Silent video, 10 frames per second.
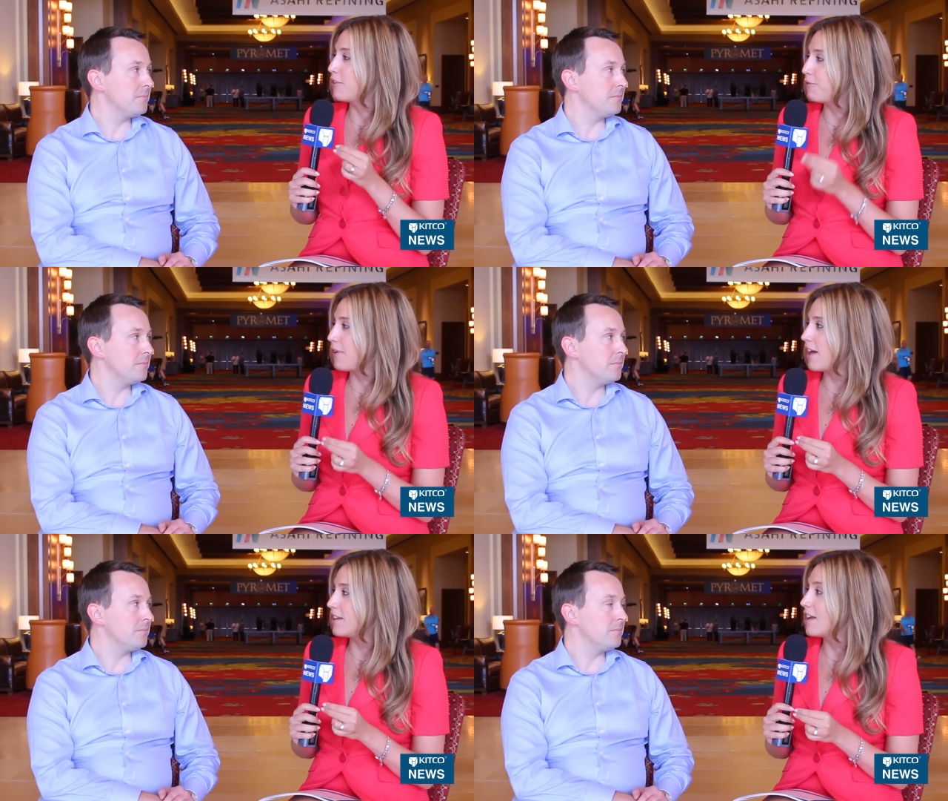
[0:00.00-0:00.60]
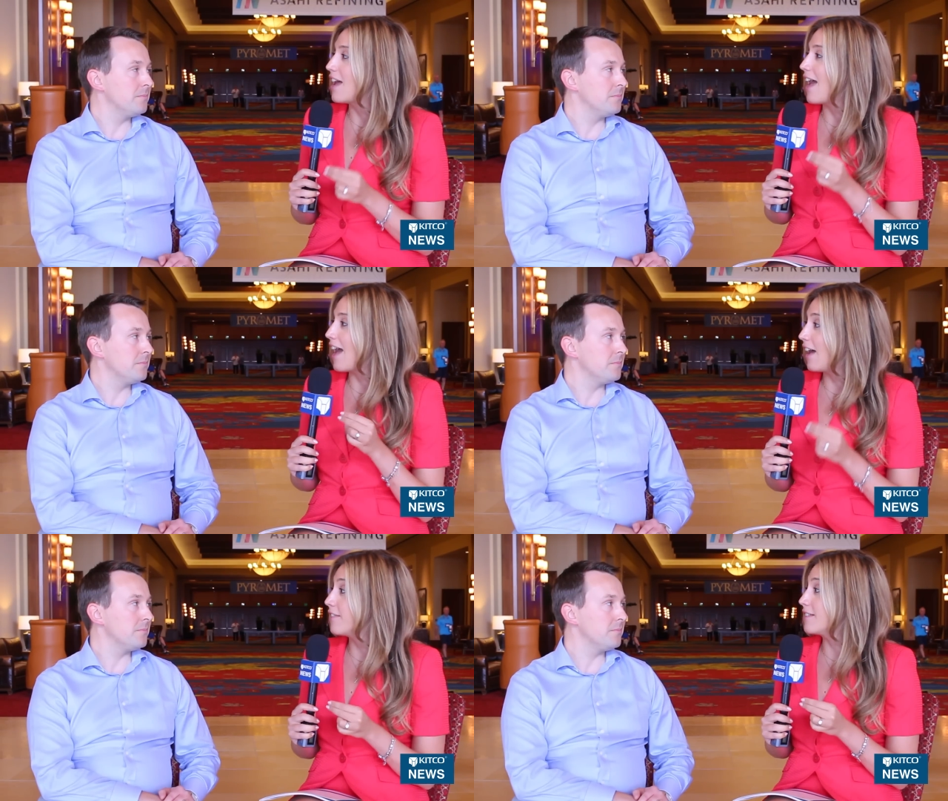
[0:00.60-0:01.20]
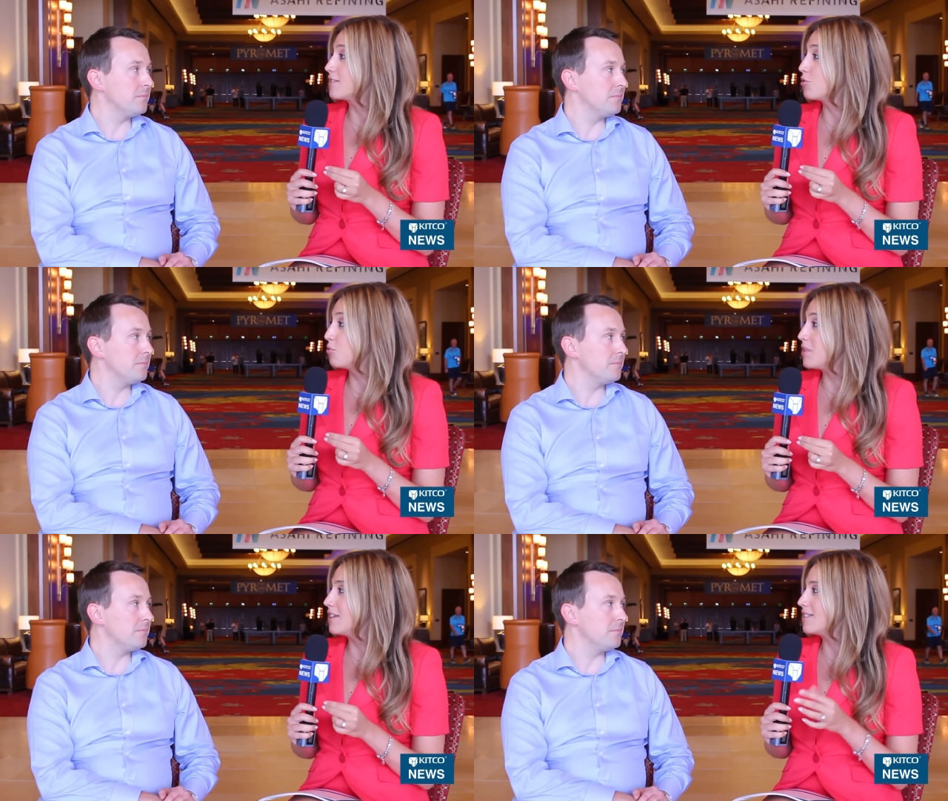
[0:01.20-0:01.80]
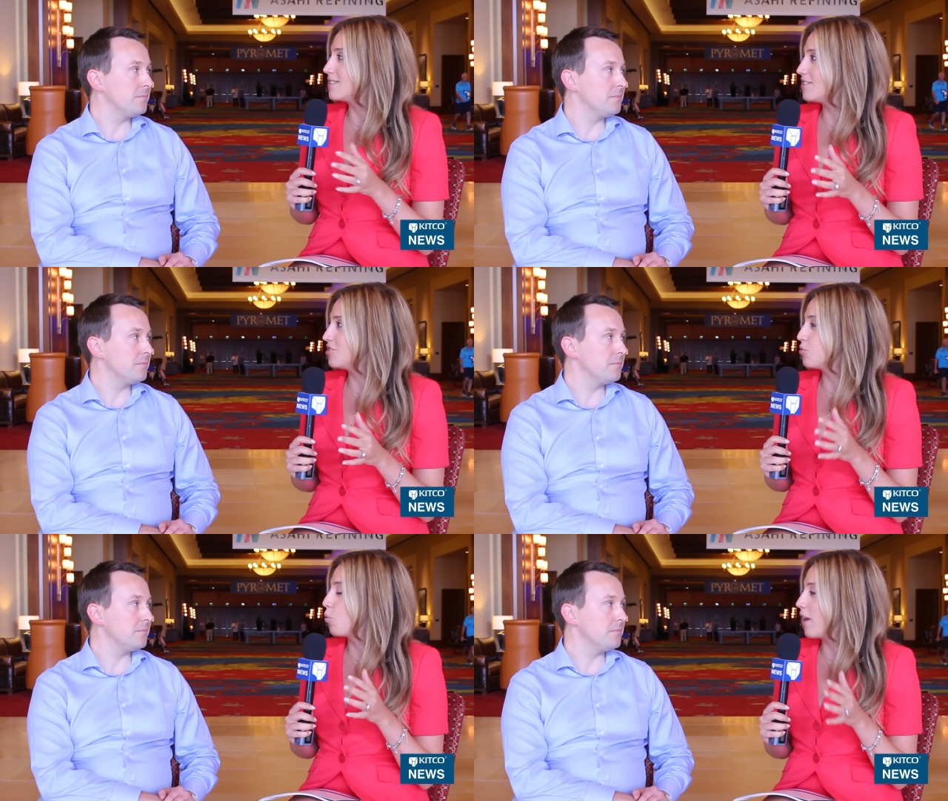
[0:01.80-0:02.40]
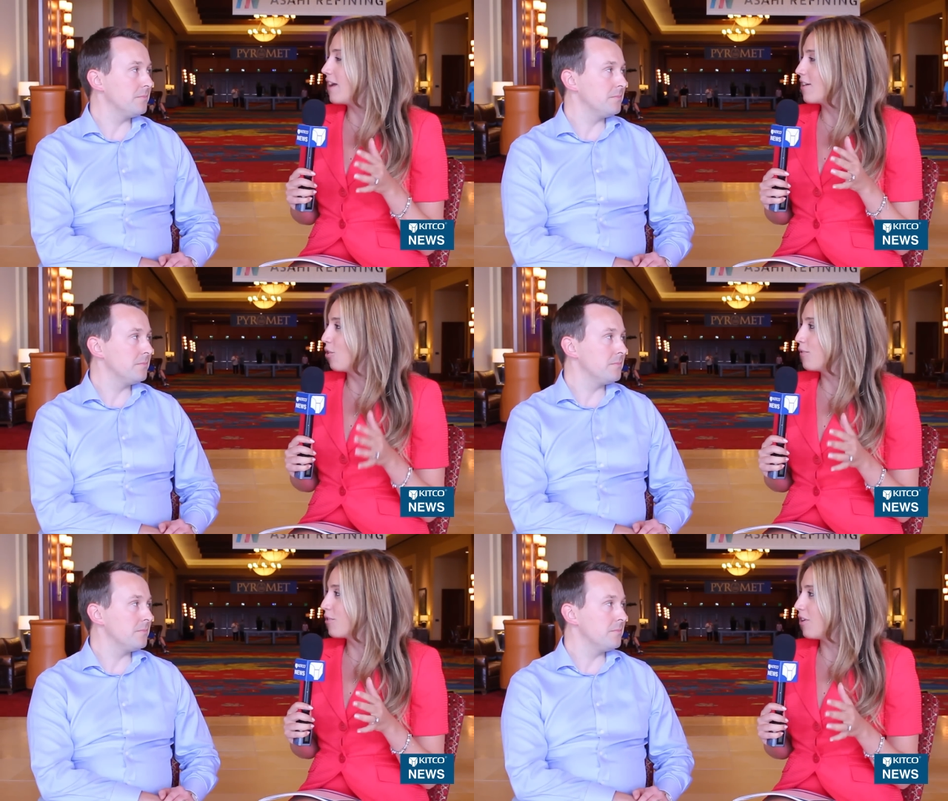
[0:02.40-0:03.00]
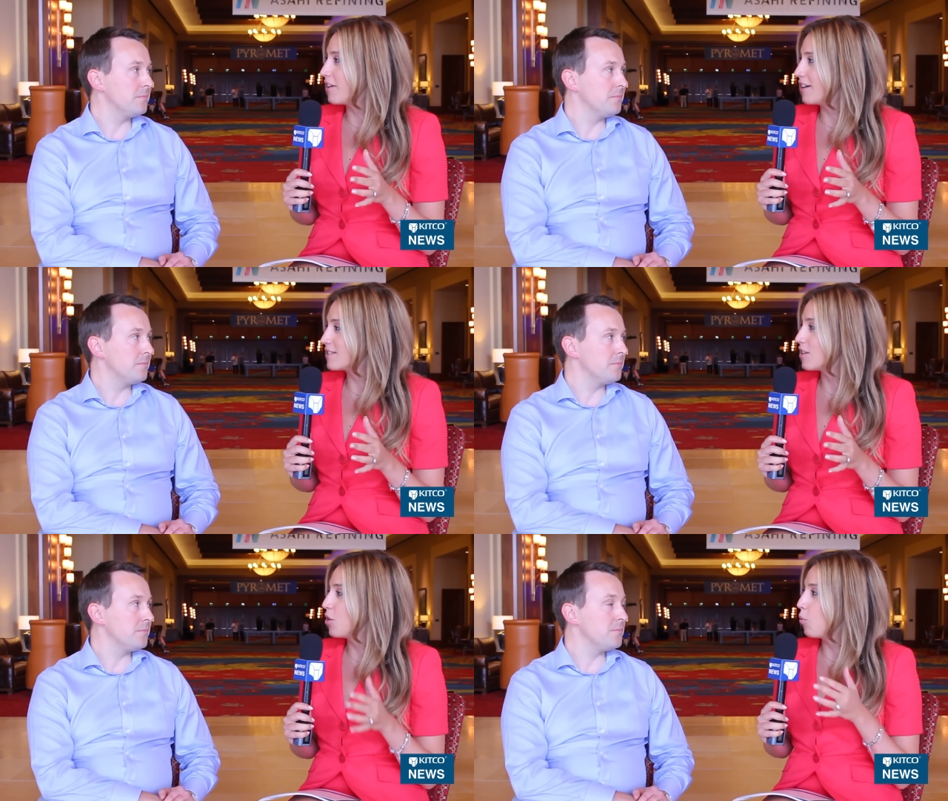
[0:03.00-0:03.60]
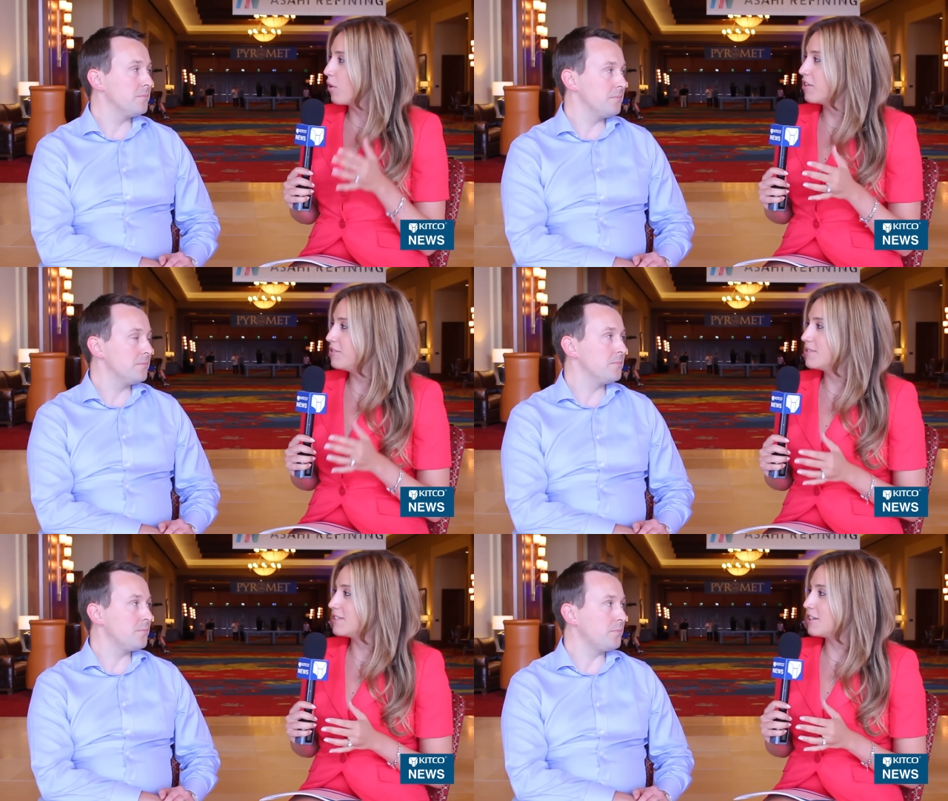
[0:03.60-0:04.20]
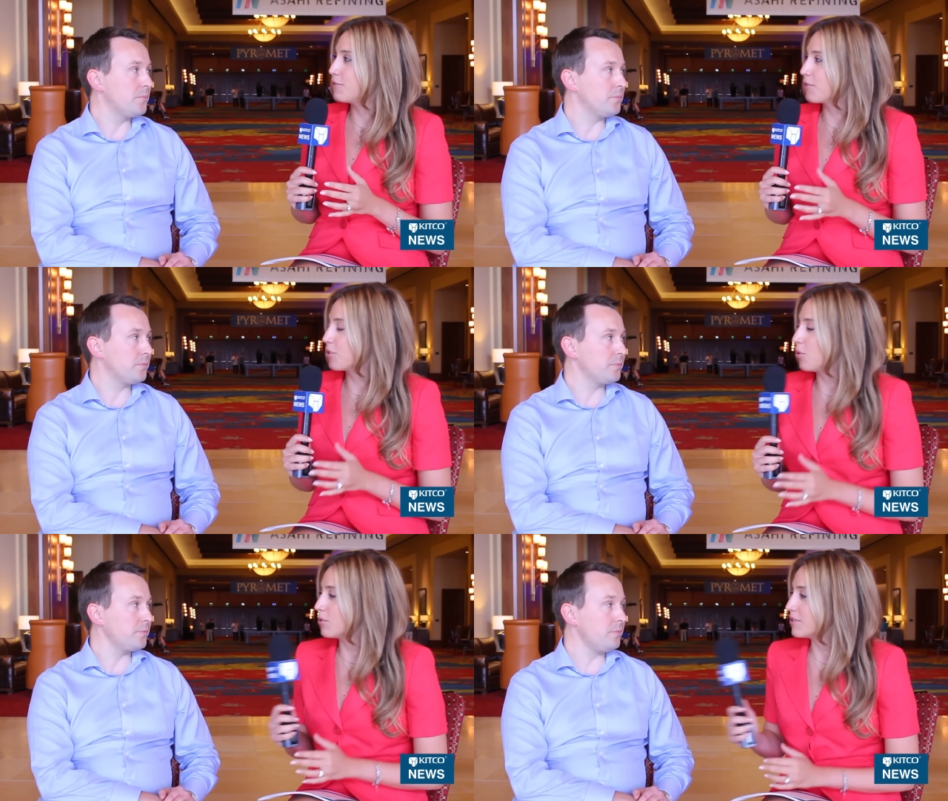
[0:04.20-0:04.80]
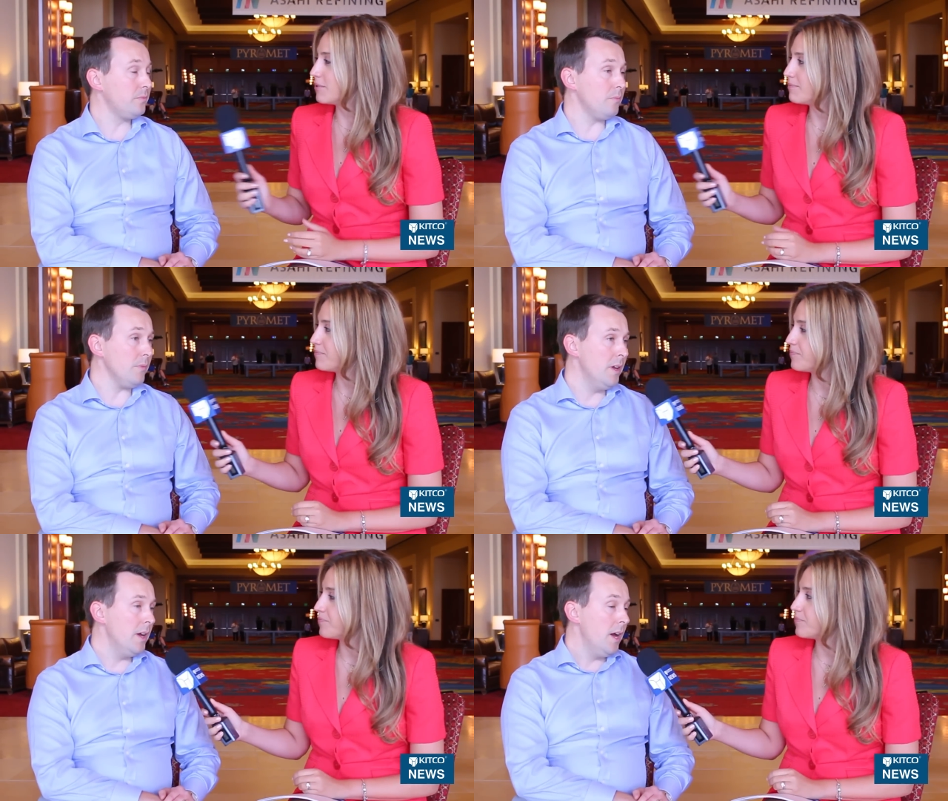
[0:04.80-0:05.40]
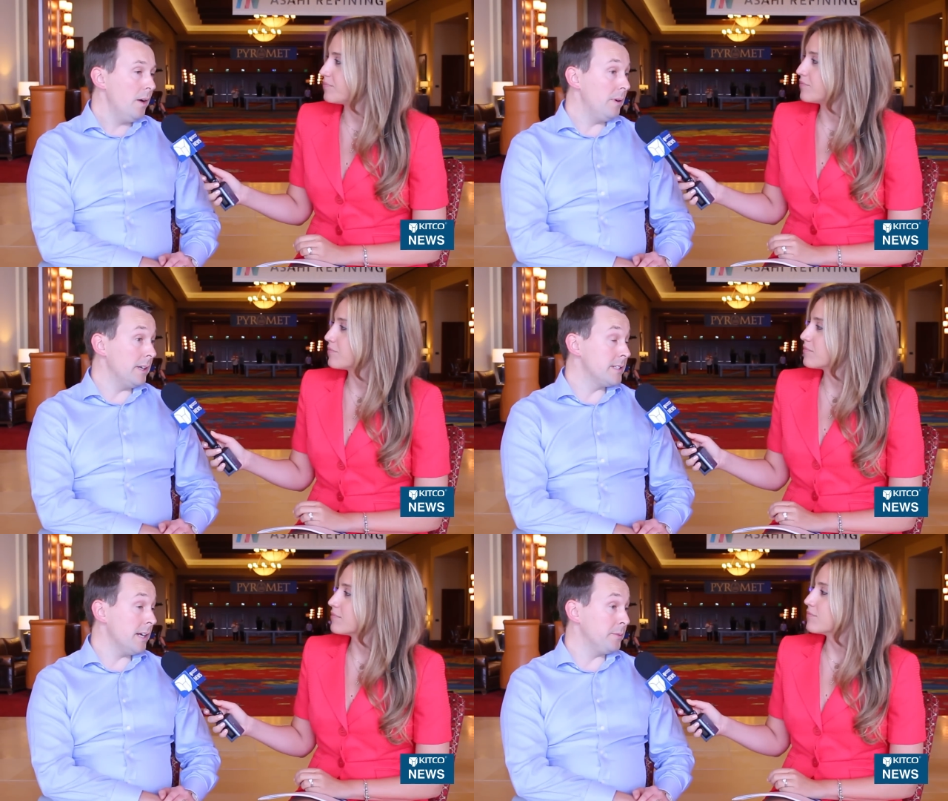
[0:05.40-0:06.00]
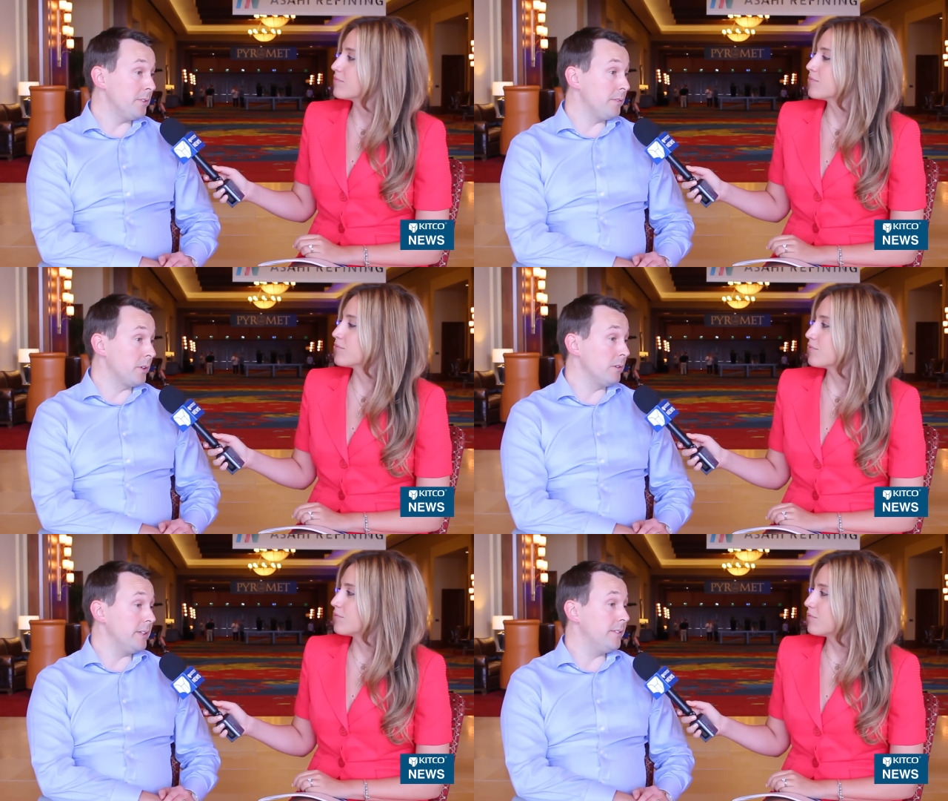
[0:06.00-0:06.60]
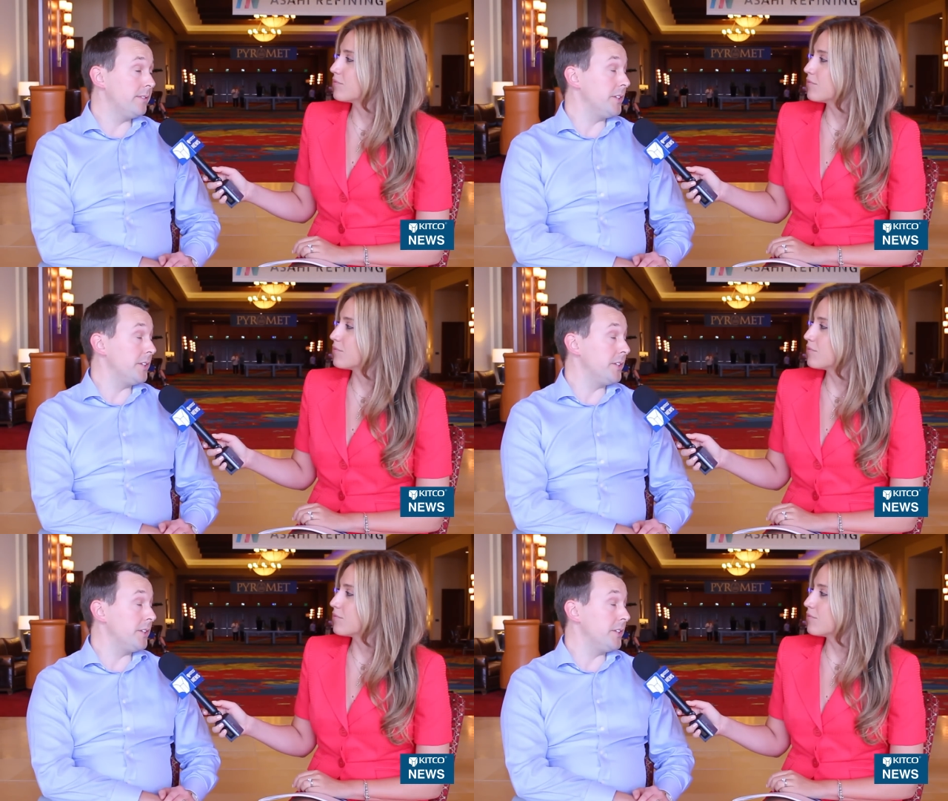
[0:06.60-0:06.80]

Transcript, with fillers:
Speaker 1: the Fed and this Greek decision weighing over on us. What are you seeing for gold?
Speaker 2: Well, in terms of the Greece